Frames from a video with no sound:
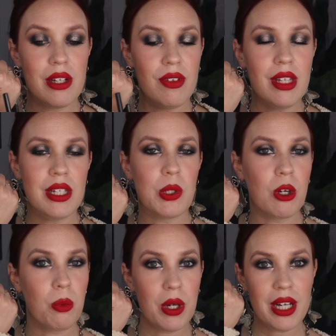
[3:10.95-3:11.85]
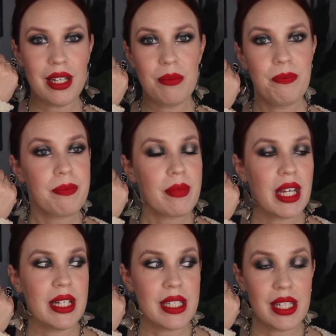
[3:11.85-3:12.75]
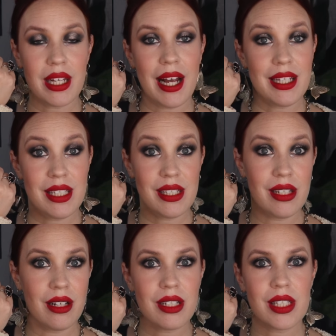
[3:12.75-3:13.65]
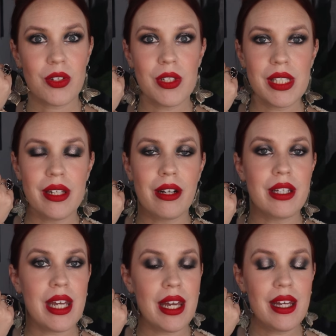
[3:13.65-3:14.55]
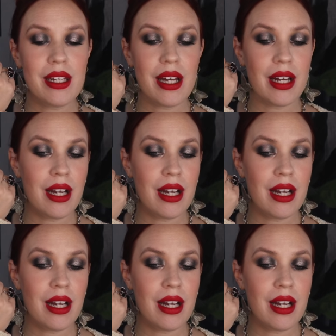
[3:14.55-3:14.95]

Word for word: Even the Dior one, it doesn't last as long as the Kristen Audette.